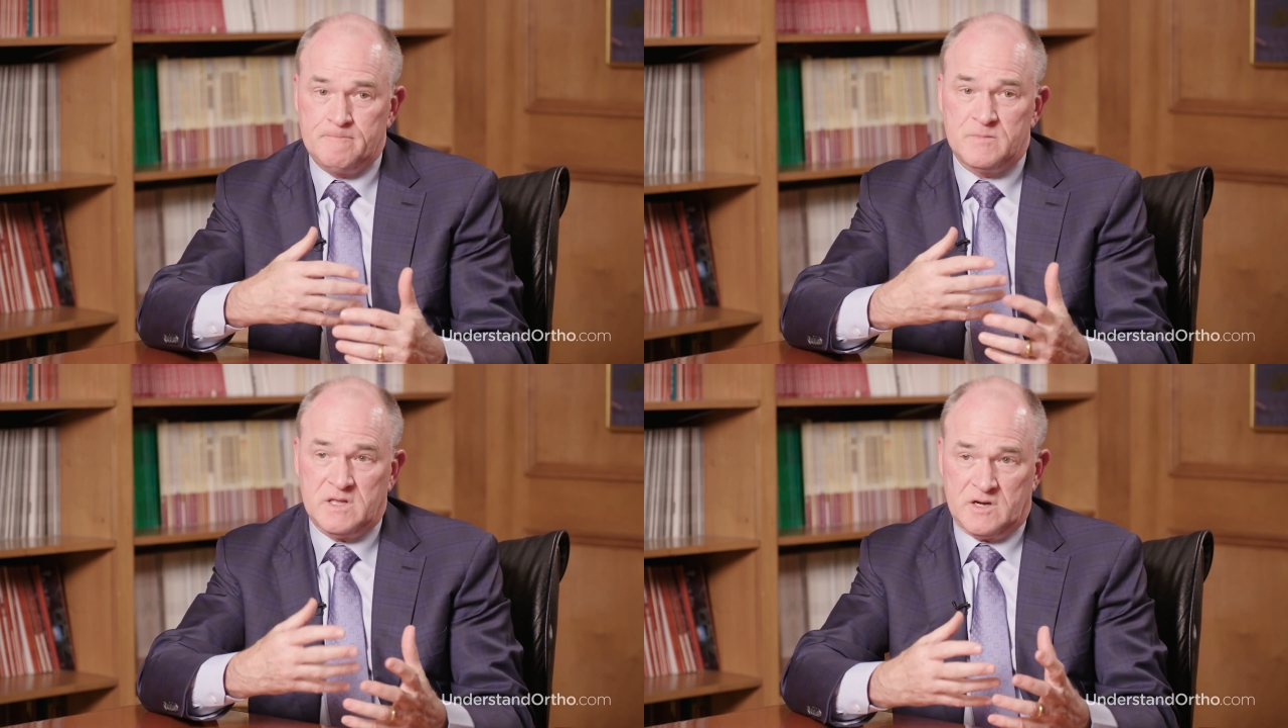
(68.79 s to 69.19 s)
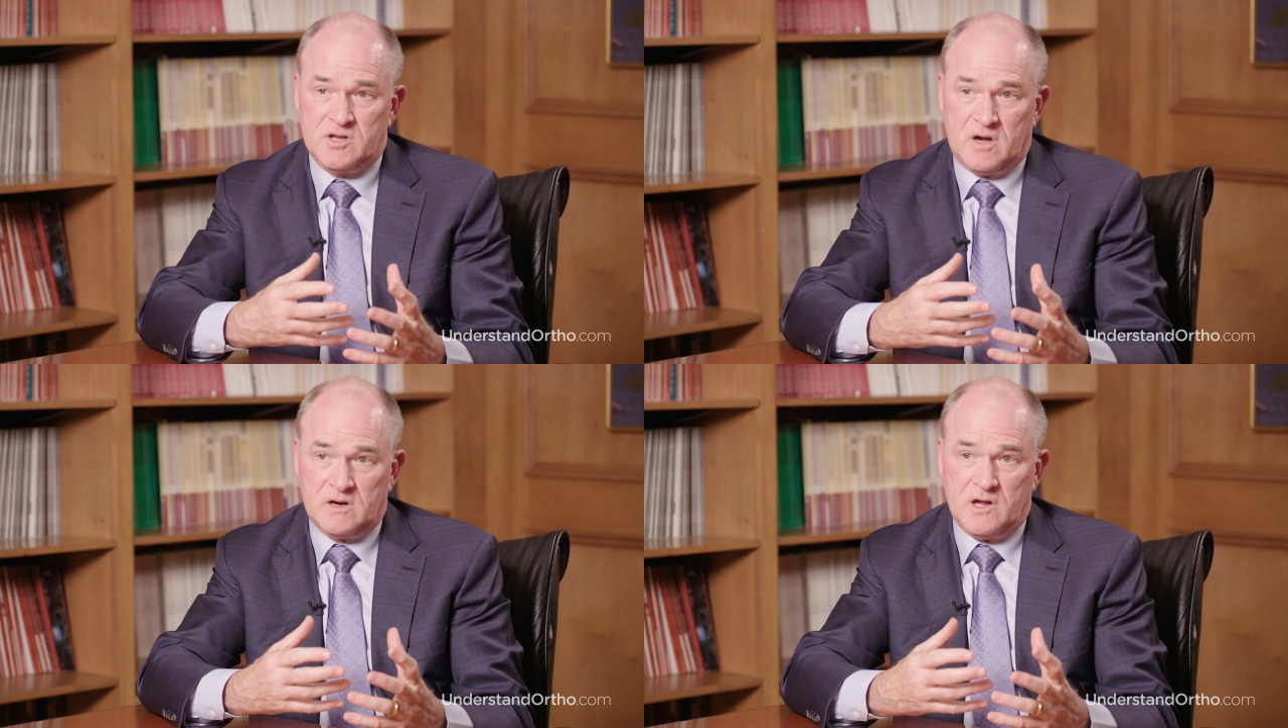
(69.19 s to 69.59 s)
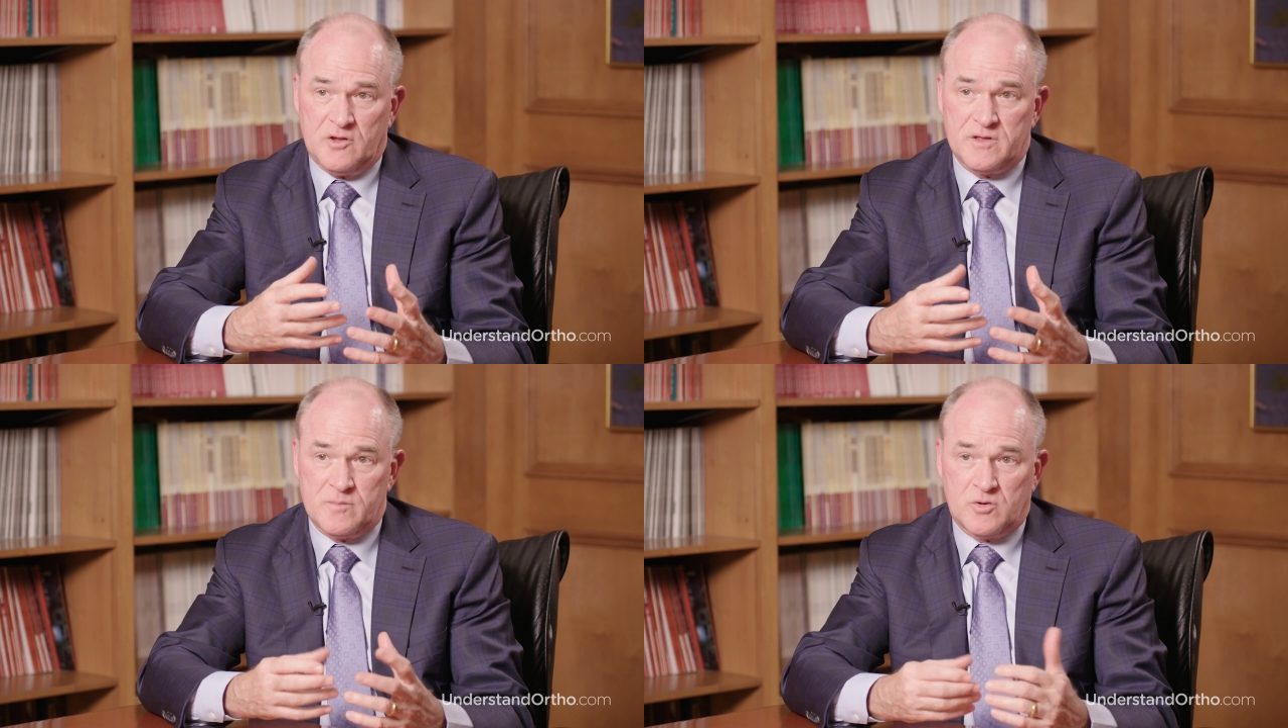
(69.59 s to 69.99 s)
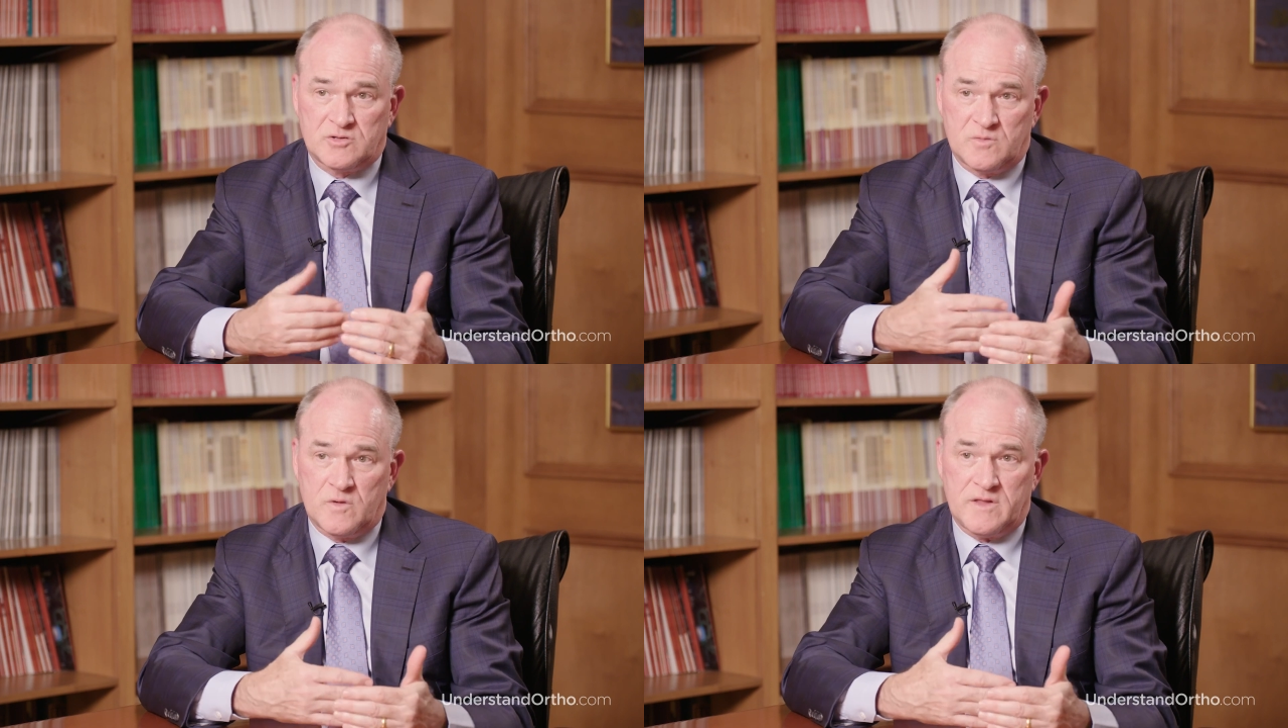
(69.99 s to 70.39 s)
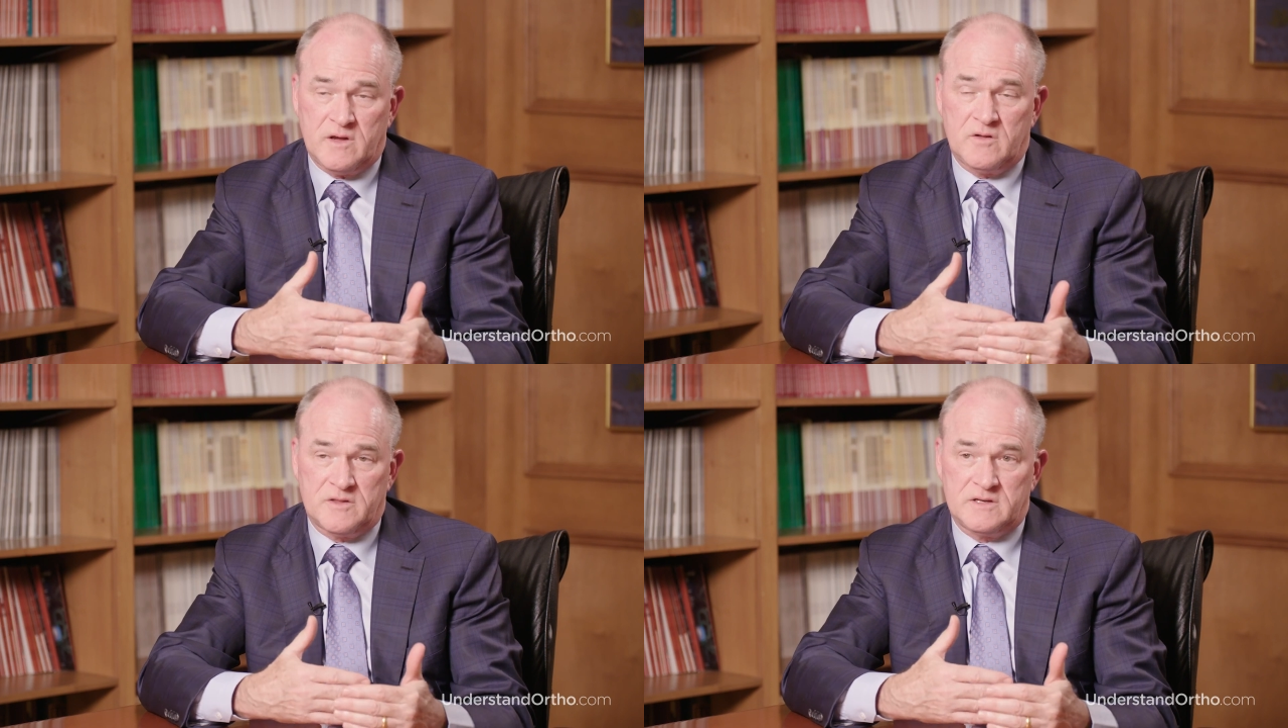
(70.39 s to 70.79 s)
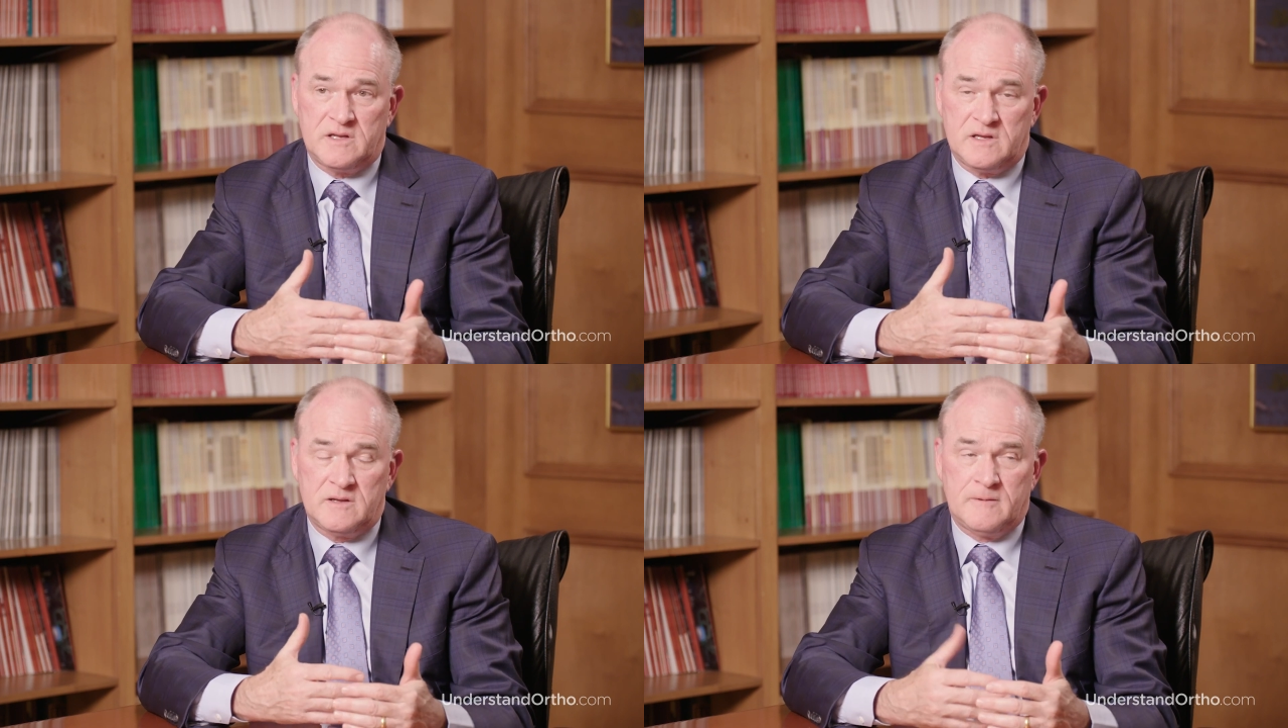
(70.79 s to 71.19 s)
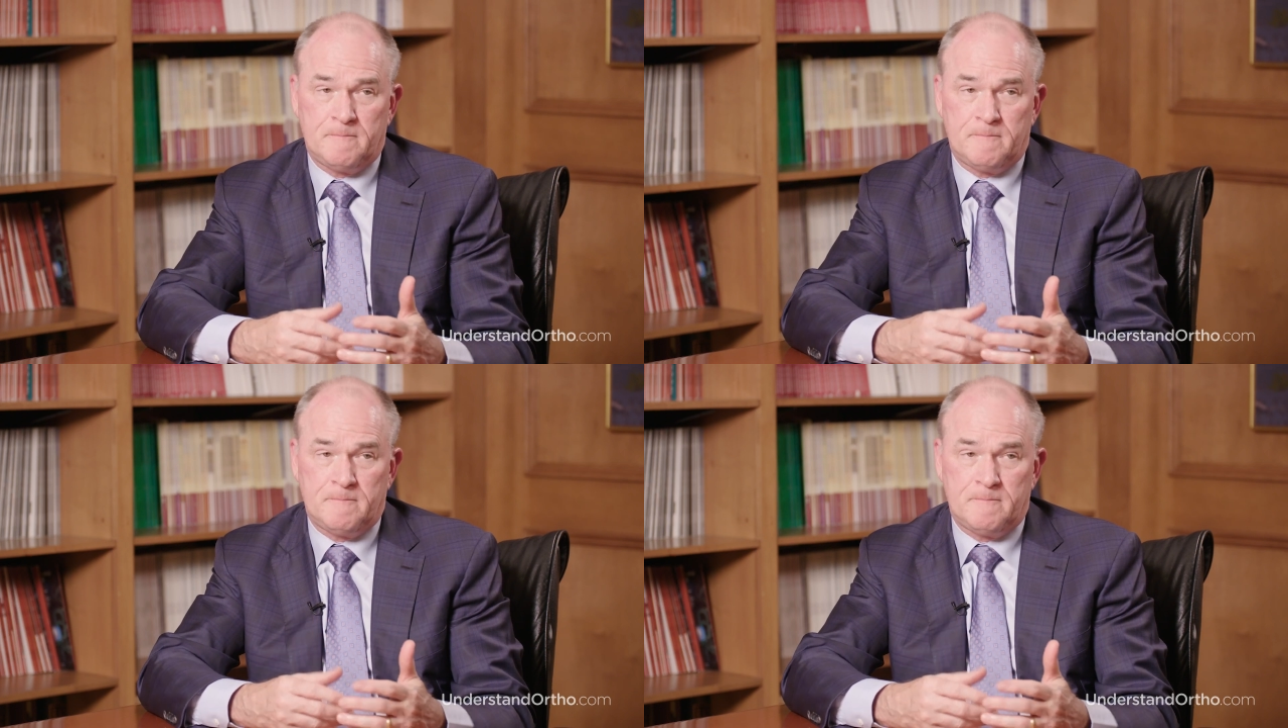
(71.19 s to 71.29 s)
in a young, healthy person with a healthy knee.